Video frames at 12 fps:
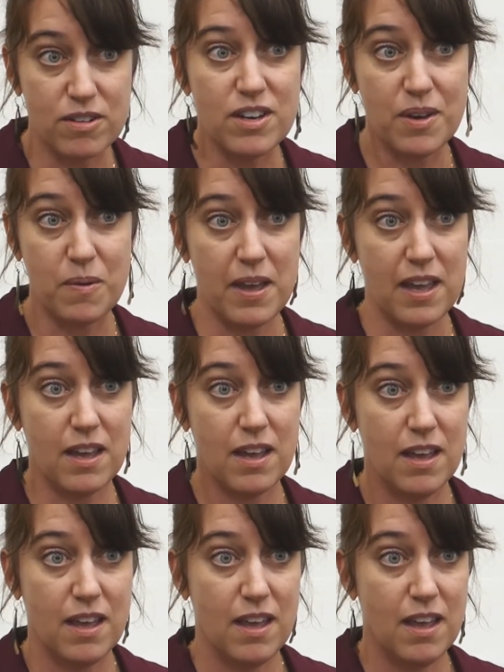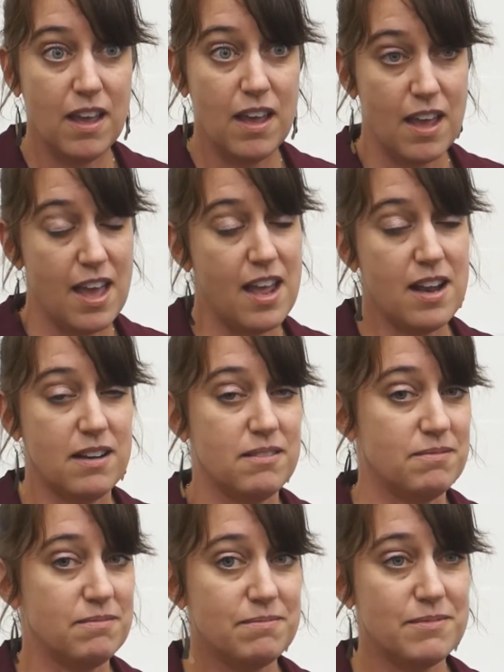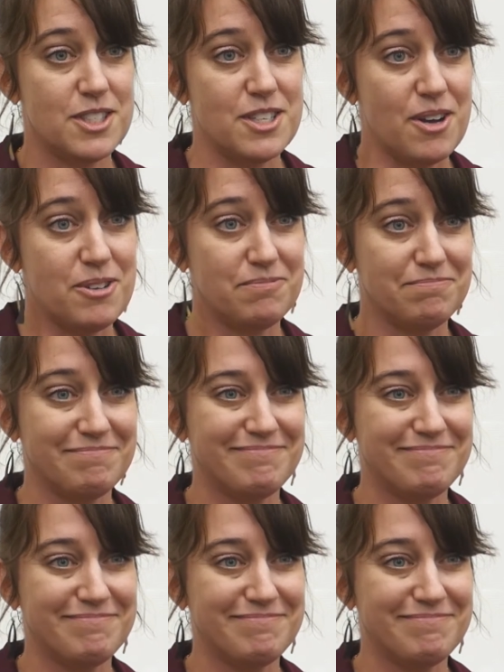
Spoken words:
doing, and so